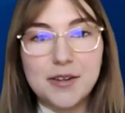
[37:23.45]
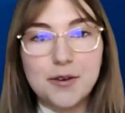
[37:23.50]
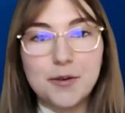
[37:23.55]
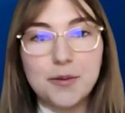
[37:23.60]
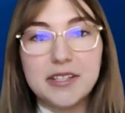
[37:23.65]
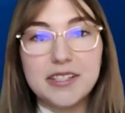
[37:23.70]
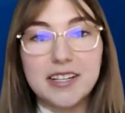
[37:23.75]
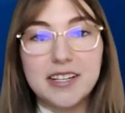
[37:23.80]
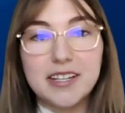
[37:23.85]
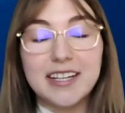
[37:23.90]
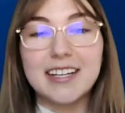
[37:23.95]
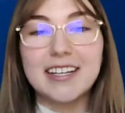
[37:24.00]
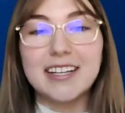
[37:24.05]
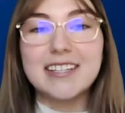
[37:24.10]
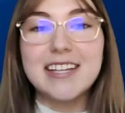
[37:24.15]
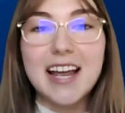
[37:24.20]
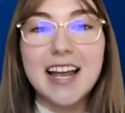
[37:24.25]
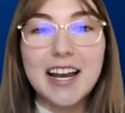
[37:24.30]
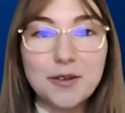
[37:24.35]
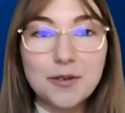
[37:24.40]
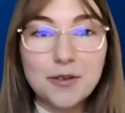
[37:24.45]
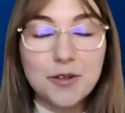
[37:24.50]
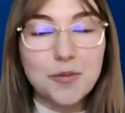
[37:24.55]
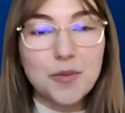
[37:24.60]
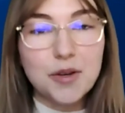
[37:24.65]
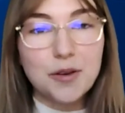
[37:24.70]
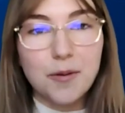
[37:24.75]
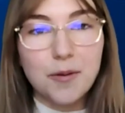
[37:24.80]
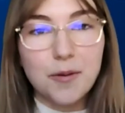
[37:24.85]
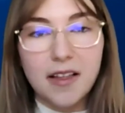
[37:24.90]
So it's going to continue to
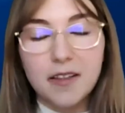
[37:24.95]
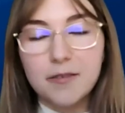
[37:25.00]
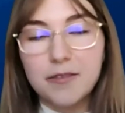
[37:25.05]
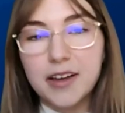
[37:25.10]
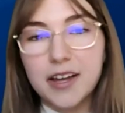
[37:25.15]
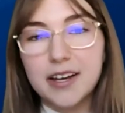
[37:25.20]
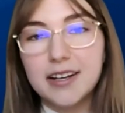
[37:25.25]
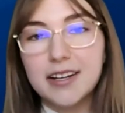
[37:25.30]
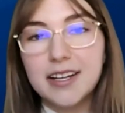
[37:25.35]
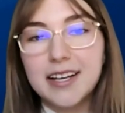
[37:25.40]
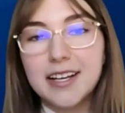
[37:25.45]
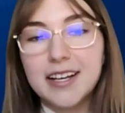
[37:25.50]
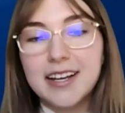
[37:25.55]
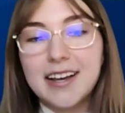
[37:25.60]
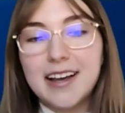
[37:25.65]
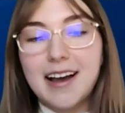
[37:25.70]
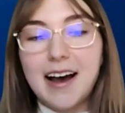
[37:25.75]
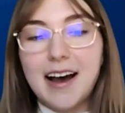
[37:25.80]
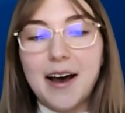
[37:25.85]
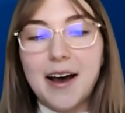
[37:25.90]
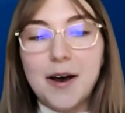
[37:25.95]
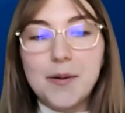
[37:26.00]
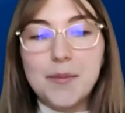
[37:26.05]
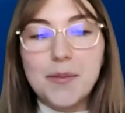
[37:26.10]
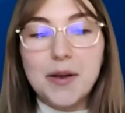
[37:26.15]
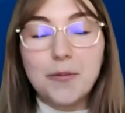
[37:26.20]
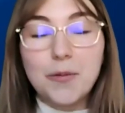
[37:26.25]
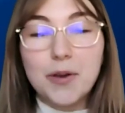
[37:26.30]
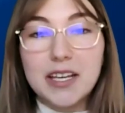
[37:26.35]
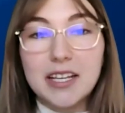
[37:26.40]
be relevant,
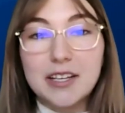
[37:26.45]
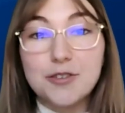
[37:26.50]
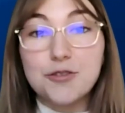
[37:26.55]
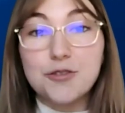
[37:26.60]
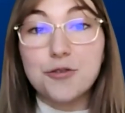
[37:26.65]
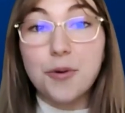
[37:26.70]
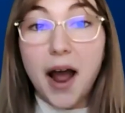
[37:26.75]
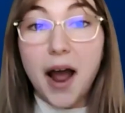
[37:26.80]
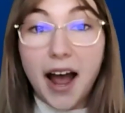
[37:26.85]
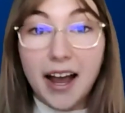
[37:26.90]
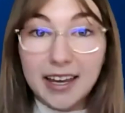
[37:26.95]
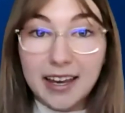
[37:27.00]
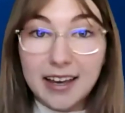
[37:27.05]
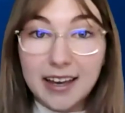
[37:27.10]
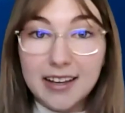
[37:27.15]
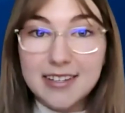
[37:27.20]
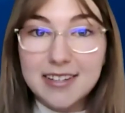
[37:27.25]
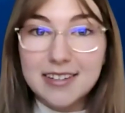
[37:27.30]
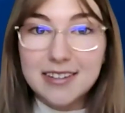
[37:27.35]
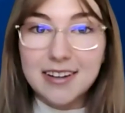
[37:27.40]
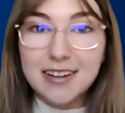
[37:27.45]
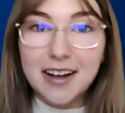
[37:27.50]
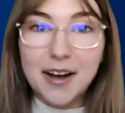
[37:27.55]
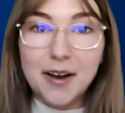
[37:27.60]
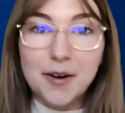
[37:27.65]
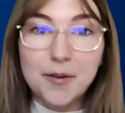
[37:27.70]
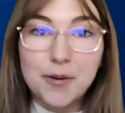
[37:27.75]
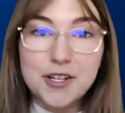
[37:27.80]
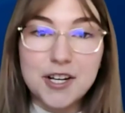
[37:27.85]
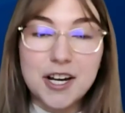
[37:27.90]
and we can track it,
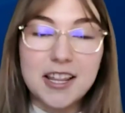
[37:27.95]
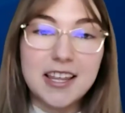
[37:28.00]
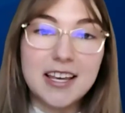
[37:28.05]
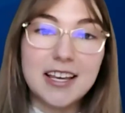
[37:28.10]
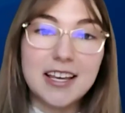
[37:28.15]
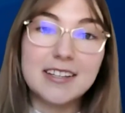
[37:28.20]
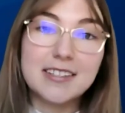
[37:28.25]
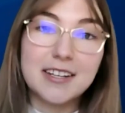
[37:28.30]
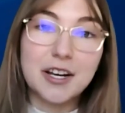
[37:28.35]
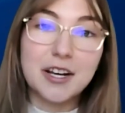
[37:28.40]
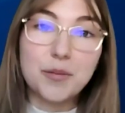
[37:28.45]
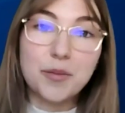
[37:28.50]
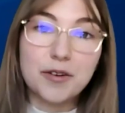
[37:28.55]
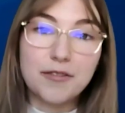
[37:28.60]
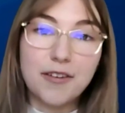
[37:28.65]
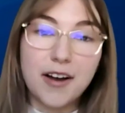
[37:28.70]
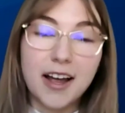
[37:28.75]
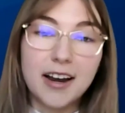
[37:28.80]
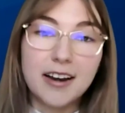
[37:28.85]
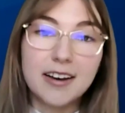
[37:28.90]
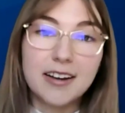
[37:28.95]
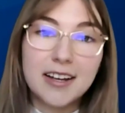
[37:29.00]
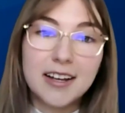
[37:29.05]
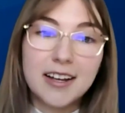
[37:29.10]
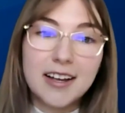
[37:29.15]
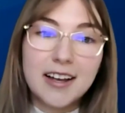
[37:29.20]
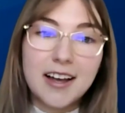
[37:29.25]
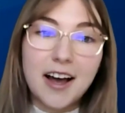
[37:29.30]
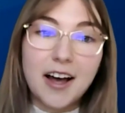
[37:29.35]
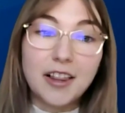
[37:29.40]
which I think is going to provide
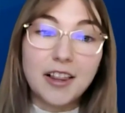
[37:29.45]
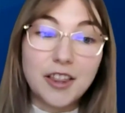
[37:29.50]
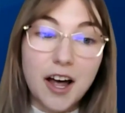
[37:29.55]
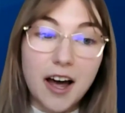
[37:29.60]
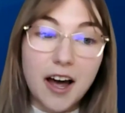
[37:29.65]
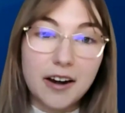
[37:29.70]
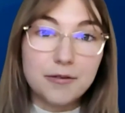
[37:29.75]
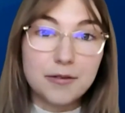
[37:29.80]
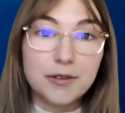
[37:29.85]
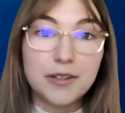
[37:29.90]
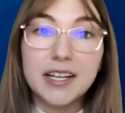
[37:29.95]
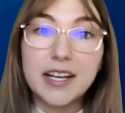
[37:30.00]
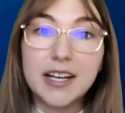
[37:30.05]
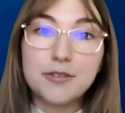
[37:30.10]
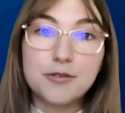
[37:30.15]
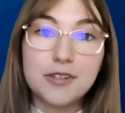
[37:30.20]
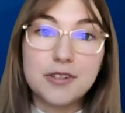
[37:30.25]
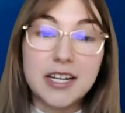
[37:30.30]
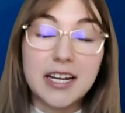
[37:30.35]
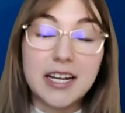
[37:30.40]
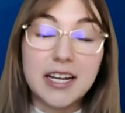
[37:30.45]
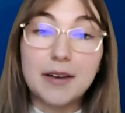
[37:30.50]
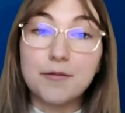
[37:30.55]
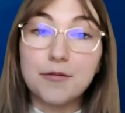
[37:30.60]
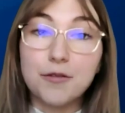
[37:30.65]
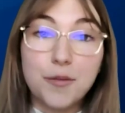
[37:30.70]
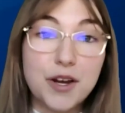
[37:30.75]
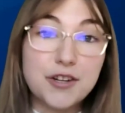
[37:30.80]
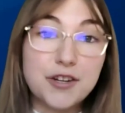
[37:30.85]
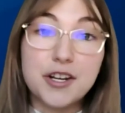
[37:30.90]
a lot of really interesting
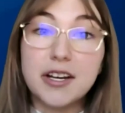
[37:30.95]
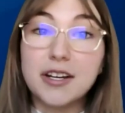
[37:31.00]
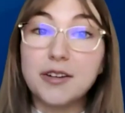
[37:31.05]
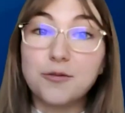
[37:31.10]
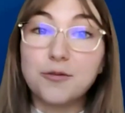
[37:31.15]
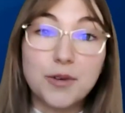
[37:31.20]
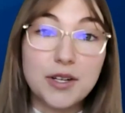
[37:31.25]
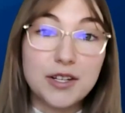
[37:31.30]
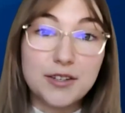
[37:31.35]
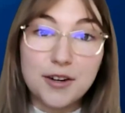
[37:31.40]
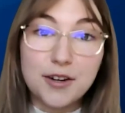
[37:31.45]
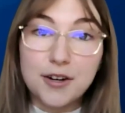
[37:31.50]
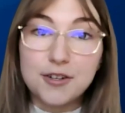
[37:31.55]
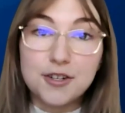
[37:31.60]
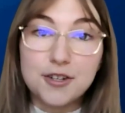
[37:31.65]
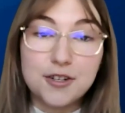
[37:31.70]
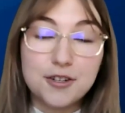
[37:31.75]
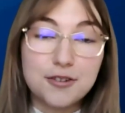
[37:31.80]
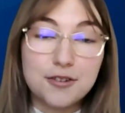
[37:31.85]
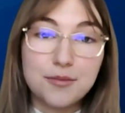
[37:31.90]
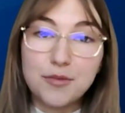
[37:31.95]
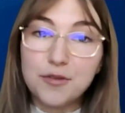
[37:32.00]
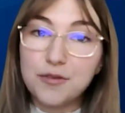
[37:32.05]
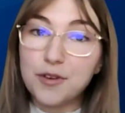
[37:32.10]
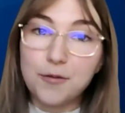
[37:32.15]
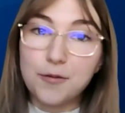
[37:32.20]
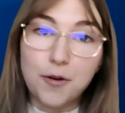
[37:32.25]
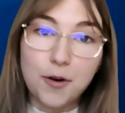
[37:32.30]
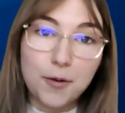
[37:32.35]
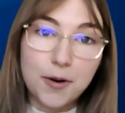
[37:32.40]
information and research
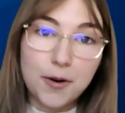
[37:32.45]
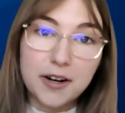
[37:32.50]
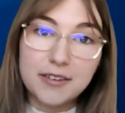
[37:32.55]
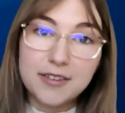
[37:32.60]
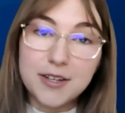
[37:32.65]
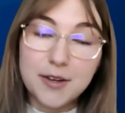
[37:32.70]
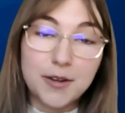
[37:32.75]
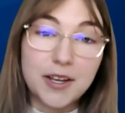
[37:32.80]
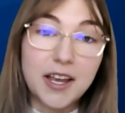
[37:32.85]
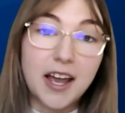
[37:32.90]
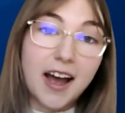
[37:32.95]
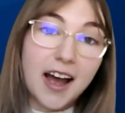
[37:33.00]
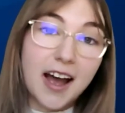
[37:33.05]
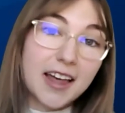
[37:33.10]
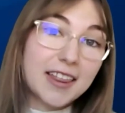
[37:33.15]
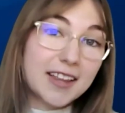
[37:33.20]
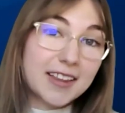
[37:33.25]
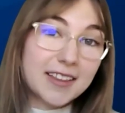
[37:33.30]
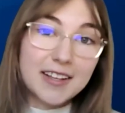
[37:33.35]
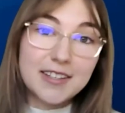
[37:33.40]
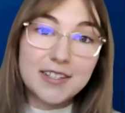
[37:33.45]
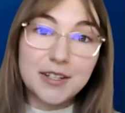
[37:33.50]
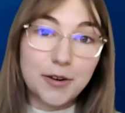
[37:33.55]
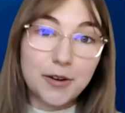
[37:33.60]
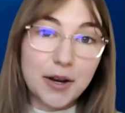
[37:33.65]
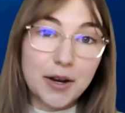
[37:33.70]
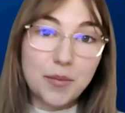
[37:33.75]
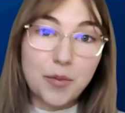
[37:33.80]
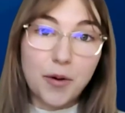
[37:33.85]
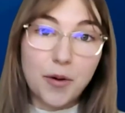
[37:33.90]
moving forward. So yeah, I think that's a
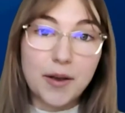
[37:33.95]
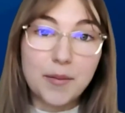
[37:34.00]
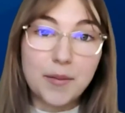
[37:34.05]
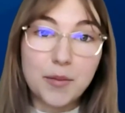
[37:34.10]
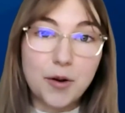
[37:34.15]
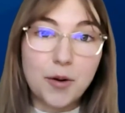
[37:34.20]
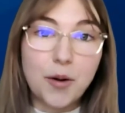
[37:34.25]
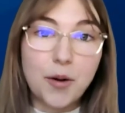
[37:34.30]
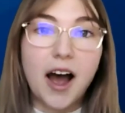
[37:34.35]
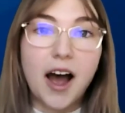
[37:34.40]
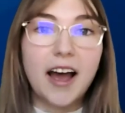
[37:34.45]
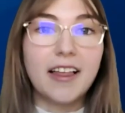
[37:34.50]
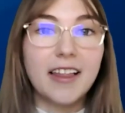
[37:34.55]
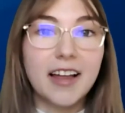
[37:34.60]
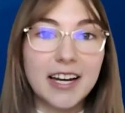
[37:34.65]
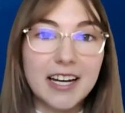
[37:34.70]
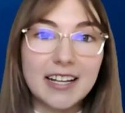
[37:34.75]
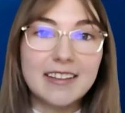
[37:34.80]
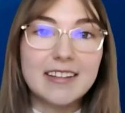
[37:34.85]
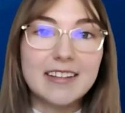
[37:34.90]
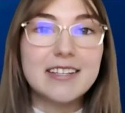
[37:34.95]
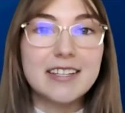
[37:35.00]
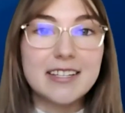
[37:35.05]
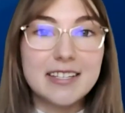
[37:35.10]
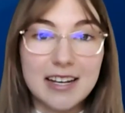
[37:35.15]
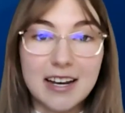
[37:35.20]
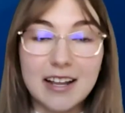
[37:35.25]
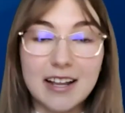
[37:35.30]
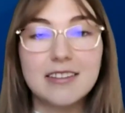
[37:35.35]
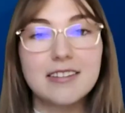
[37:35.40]
great point. Highlighting the
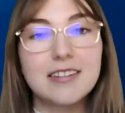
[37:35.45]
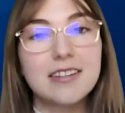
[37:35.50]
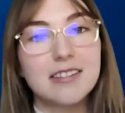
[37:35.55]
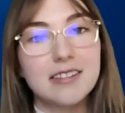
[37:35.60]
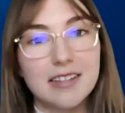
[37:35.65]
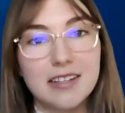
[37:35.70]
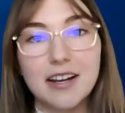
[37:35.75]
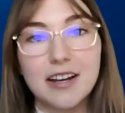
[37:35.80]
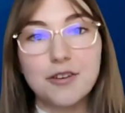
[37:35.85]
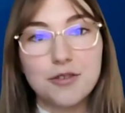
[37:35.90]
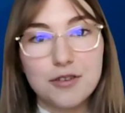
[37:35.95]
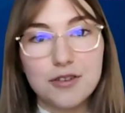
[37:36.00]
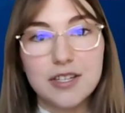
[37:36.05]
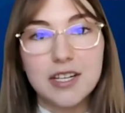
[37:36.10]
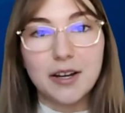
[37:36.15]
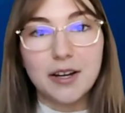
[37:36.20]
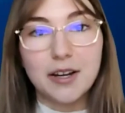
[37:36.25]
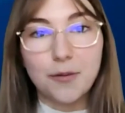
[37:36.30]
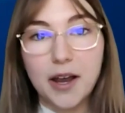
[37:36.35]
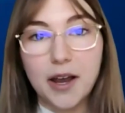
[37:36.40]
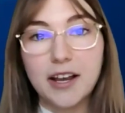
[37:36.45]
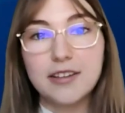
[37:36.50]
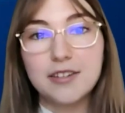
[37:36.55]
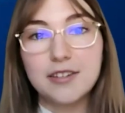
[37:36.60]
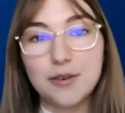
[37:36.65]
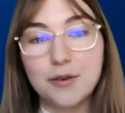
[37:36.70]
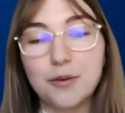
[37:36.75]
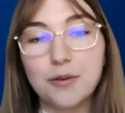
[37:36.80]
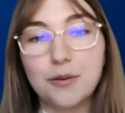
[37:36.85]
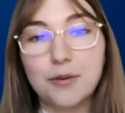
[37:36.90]
dissonance is an interesting way
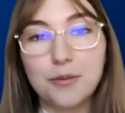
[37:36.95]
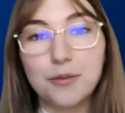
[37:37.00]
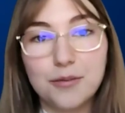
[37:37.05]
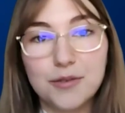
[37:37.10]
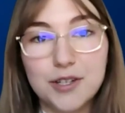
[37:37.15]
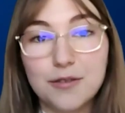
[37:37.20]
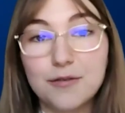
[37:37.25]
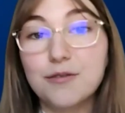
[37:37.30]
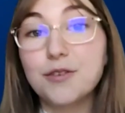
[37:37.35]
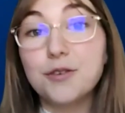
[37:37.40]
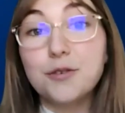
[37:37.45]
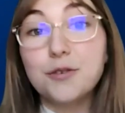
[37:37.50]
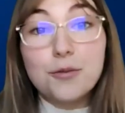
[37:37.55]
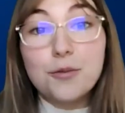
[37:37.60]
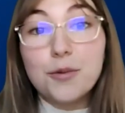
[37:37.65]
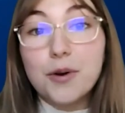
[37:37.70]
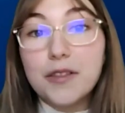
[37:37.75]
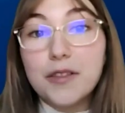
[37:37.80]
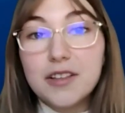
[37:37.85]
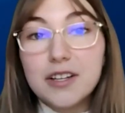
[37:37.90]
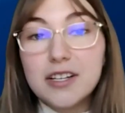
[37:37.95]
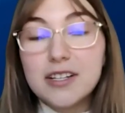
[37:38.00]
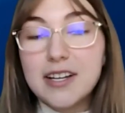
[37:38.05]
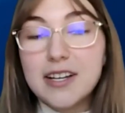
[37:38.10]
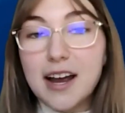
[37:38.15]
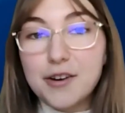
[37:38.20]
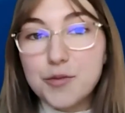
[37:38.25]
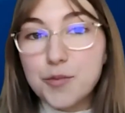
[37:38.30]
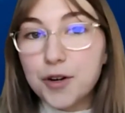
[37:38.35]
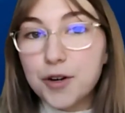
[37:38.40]
to view what the
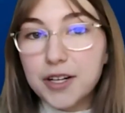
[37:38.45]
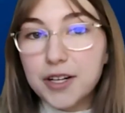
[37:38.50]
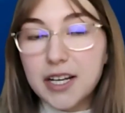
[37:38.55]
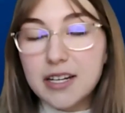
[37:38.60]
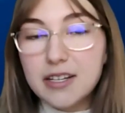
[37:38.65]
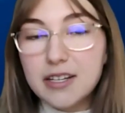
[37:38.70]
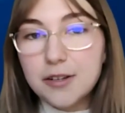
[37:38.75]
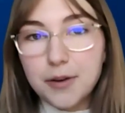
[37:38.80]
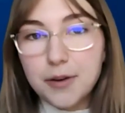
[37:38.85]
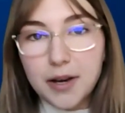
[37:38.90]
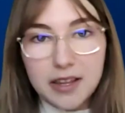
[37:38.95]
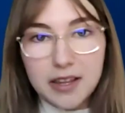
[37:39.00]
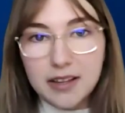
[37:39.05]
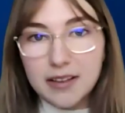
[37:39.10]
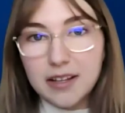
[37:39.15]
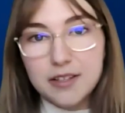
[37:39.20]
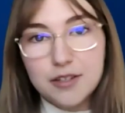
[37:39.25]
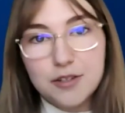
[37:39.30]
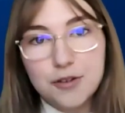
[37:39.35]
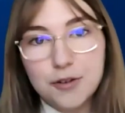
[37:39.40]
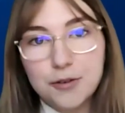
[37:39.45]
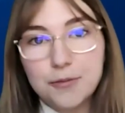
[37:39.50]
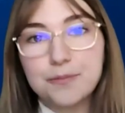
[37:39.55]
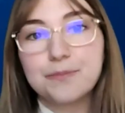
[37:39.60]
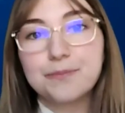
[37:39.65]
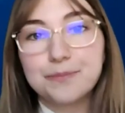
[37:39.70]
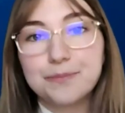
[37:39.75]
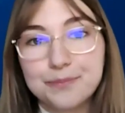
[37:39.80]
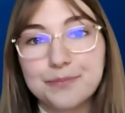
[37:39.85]
dashboard can do. I think that's true.